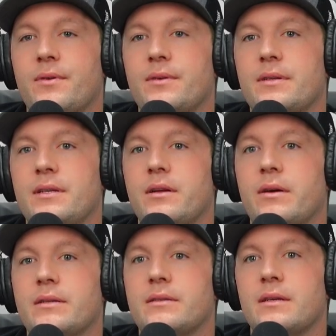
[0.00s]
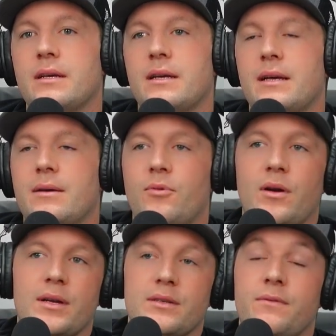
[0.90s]
and it's
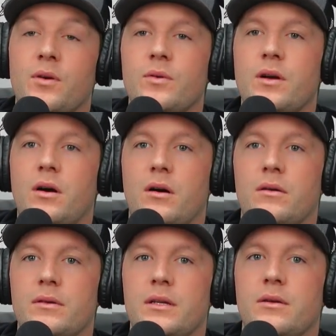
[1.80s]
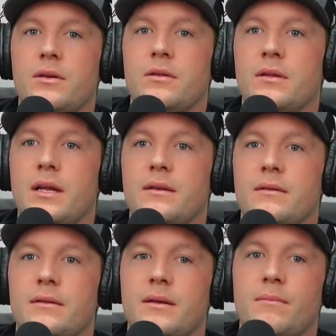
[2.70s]
whereas a phone call, you then
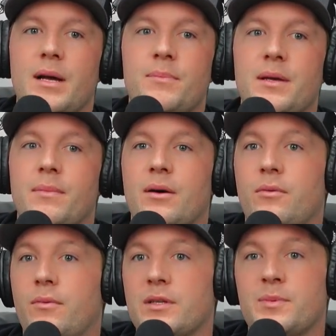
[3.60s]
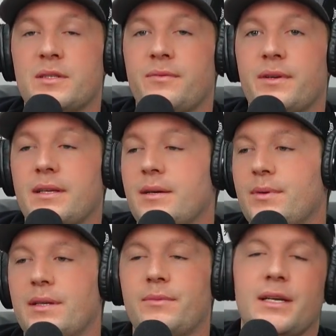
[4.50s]
it might be about one specific thing, but
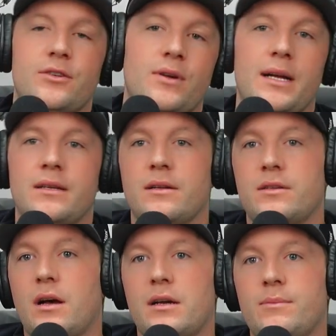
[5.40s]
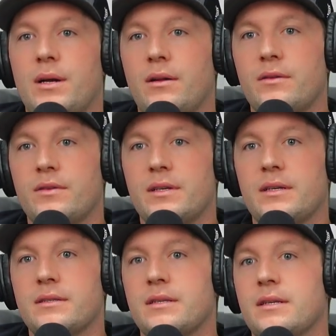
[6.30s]
then we get dragged on talking about other
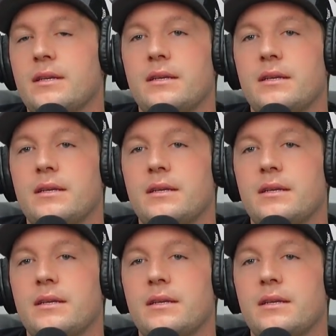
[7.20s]
things and